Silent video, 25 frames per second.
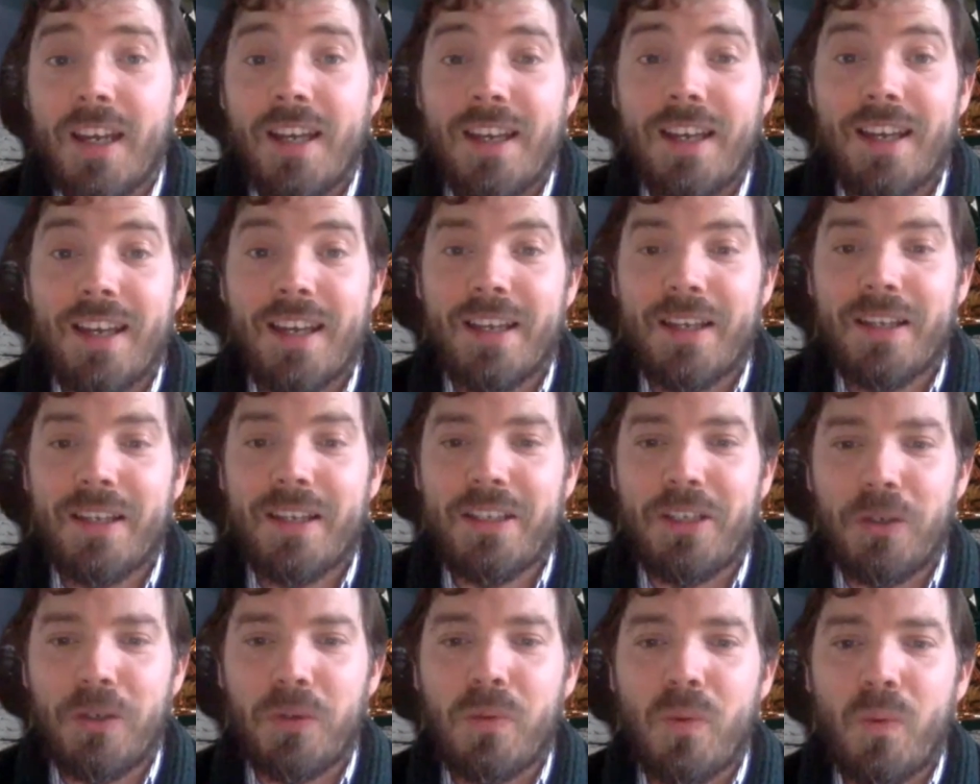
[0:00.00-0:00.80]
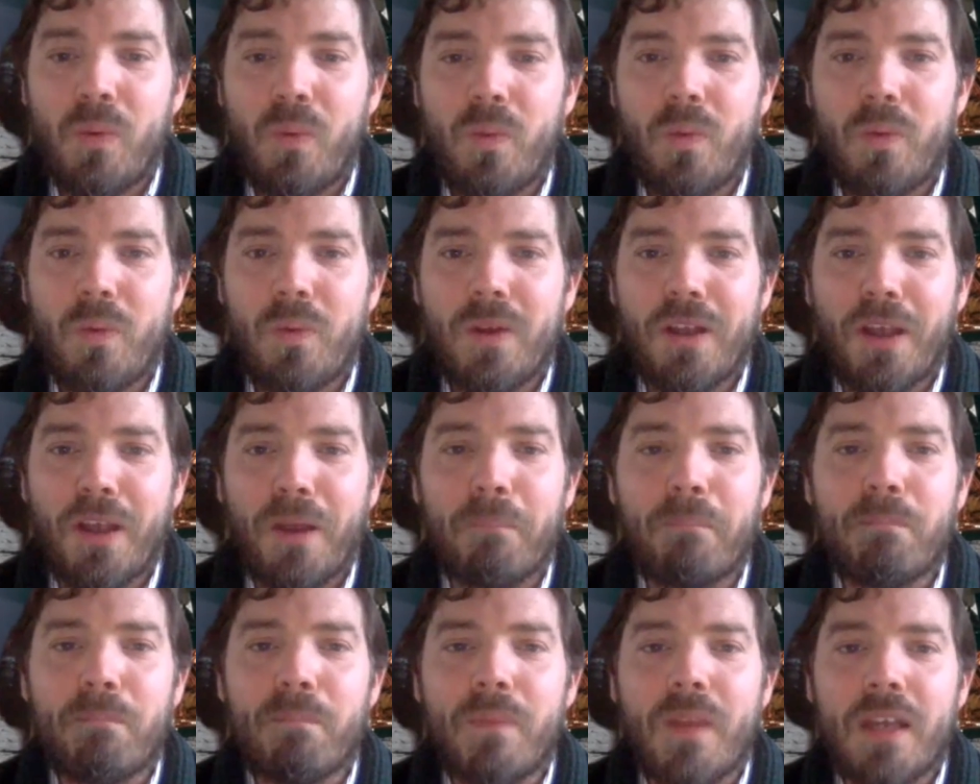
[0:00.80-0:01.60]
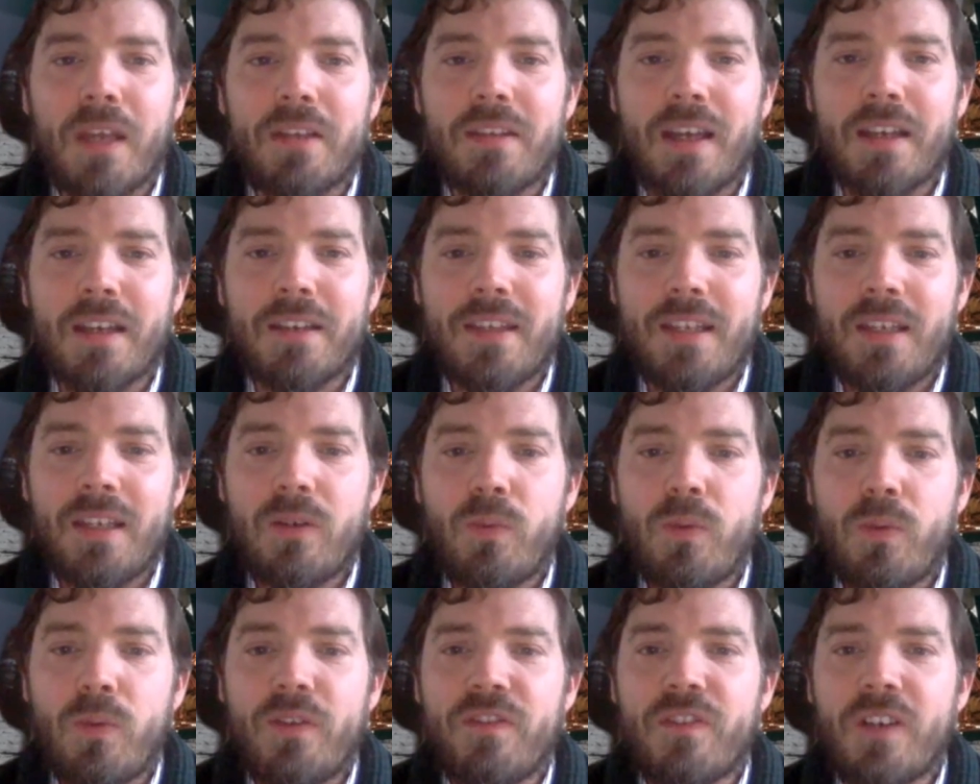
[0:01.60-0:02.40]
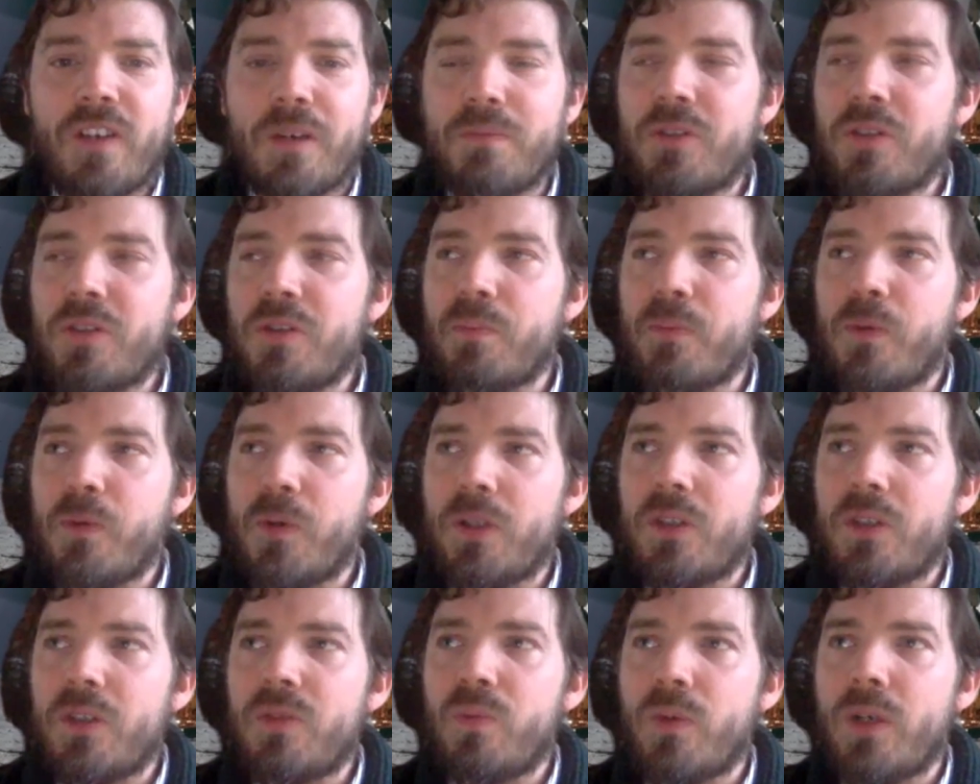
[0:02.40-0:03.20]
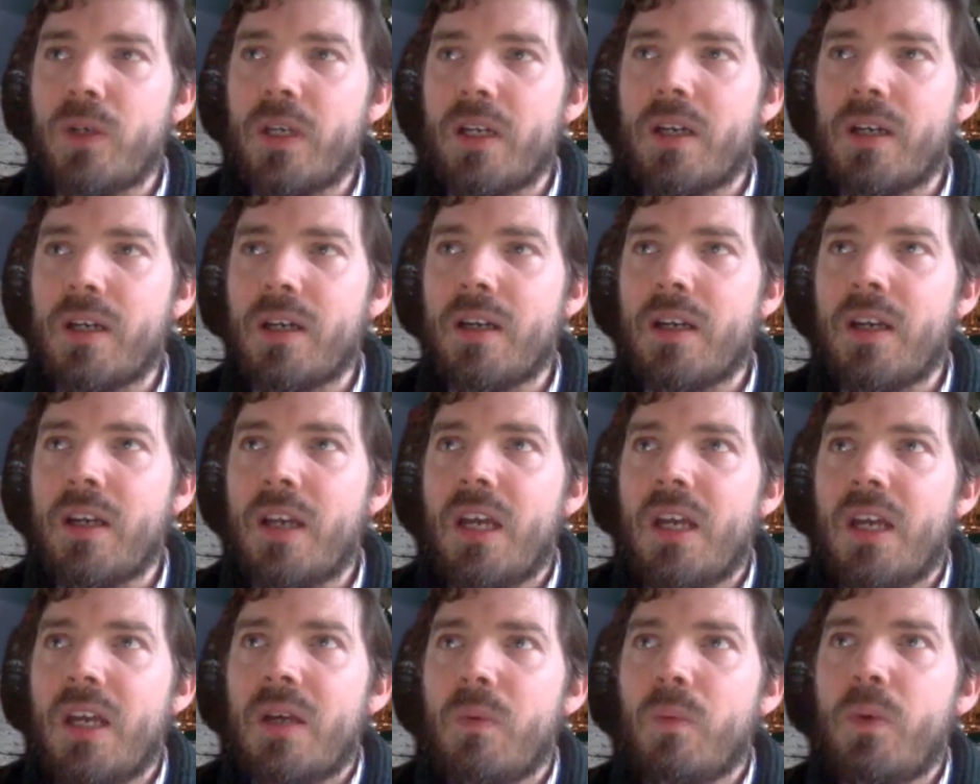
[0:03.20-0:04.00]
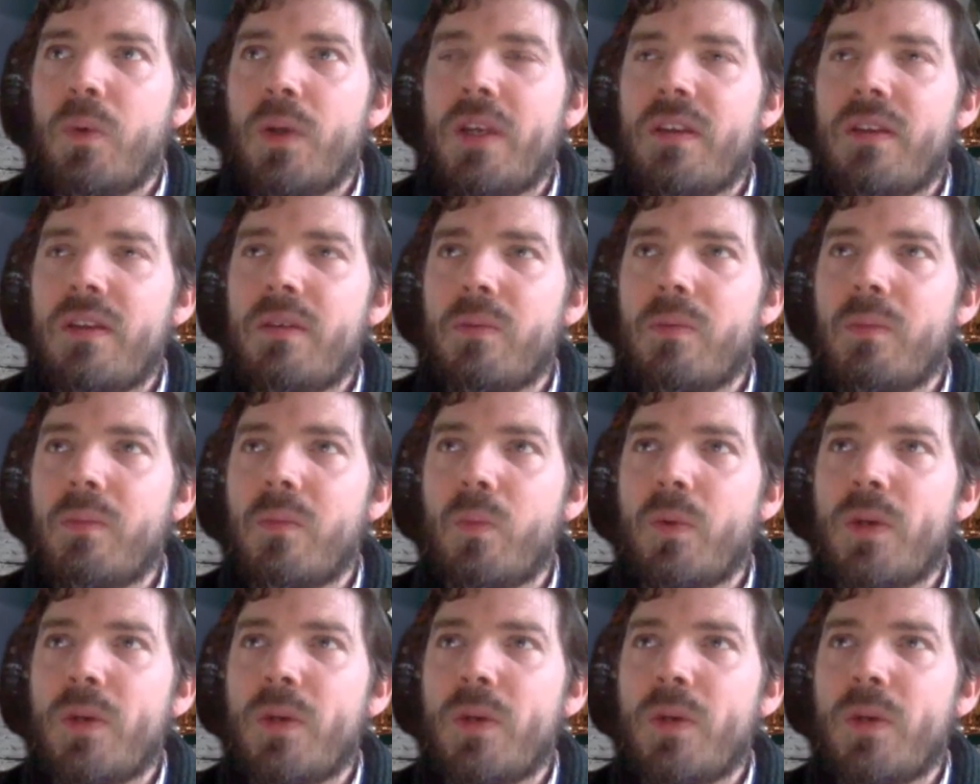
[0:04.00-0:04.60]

I think we've come to the point where we